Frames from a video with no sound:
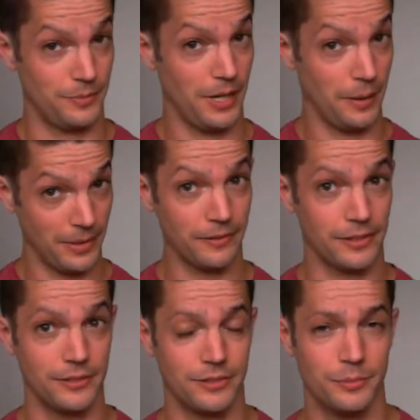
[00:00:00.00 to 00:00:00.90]

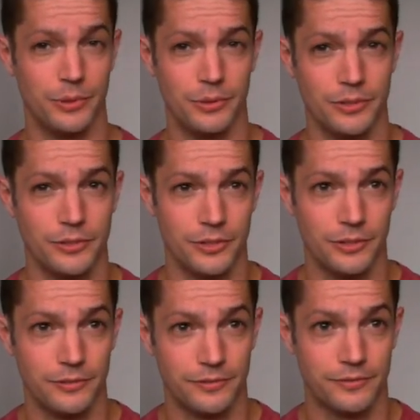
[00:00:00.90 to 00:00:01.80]
American supporters
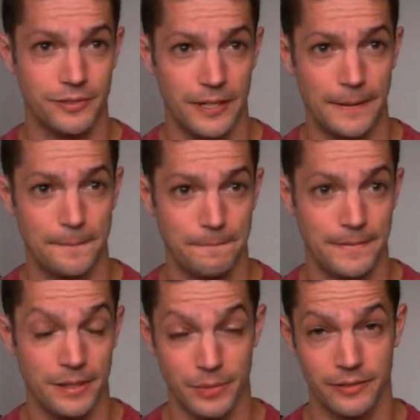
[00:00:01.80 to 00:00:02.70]
of
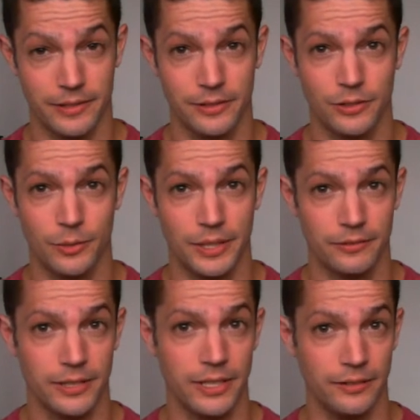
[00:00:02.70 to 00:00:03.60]
the American Comic
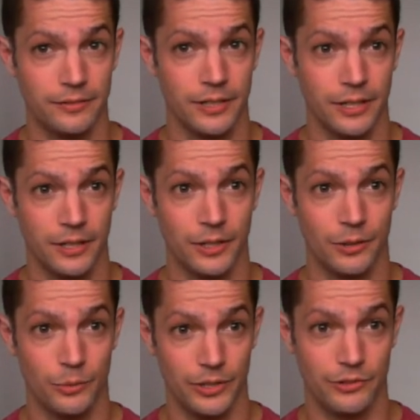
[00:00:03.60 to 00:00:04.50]
Relief,
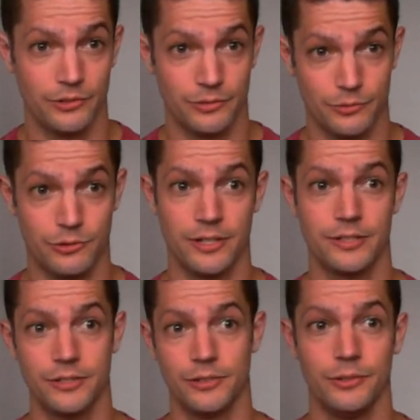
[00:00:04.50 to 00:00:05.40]
which tries
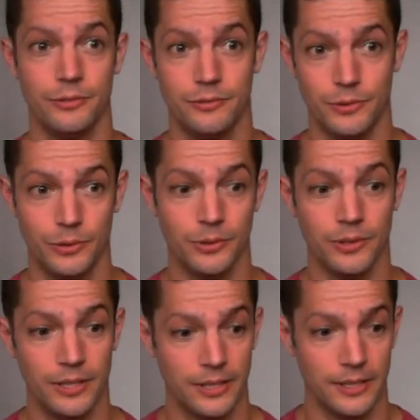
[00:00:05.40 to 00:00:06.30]
to do
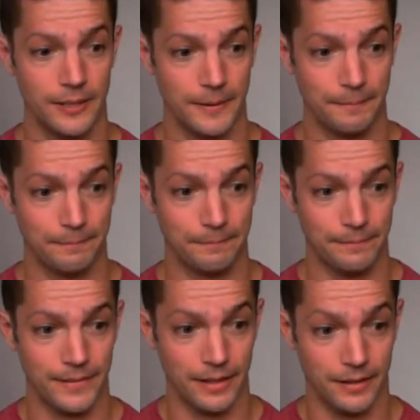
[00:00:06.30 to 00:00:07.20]
for
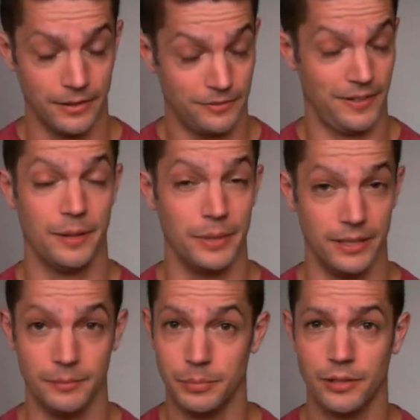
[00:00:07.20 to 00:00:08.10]

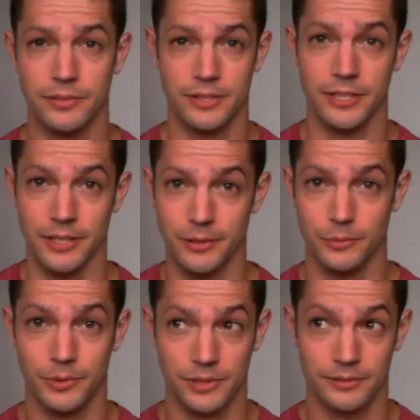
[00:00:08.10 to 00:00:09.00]
famine and poverty
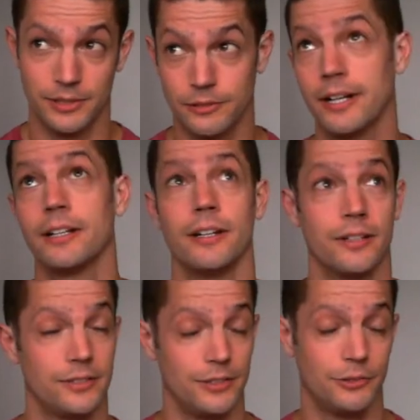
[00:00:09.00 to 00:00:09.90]
what the
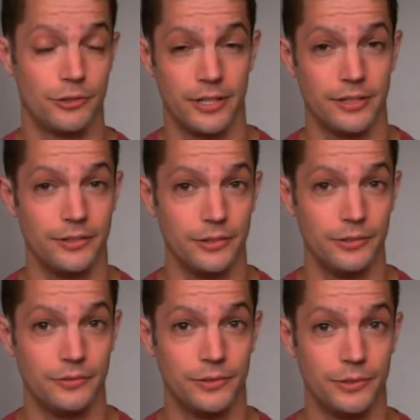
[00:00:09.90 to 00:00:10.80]
Graticast is trying to do
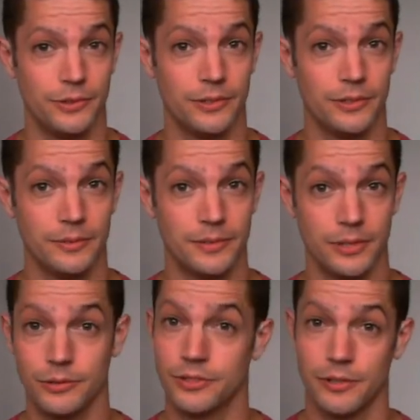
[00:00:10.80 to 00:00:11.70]
for
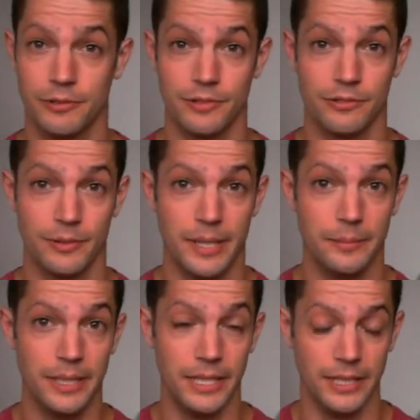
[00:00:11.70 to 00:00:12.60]
those suffering from
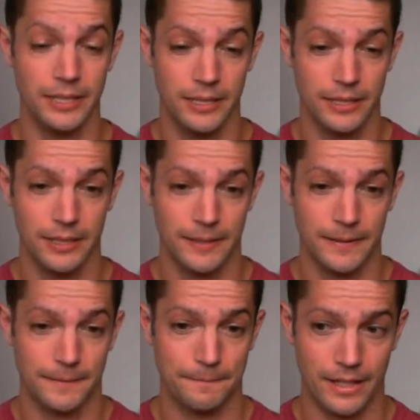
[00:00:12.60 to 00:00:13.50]
ME.
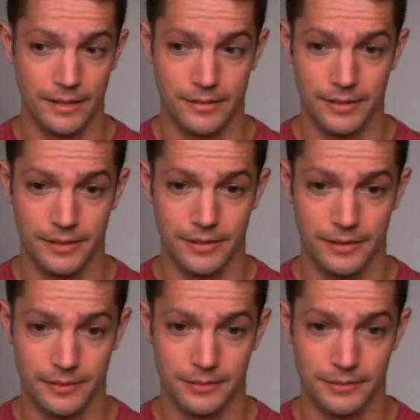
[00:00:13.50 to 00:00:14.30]
I think